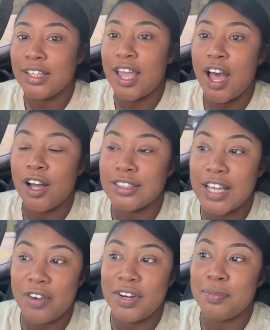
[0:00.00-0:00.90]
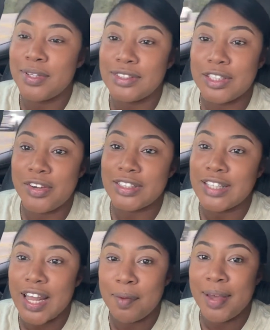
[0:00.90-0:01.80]
Y'all, Tyree been so
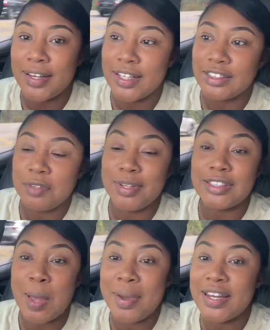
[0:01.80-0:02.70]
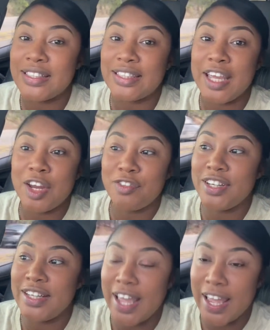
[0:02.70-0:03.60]
excited about this. He been talking about this every
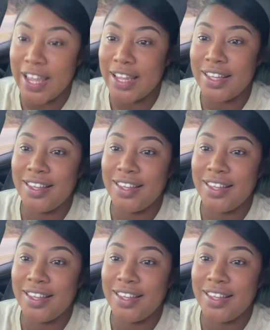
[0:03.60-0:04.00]
day.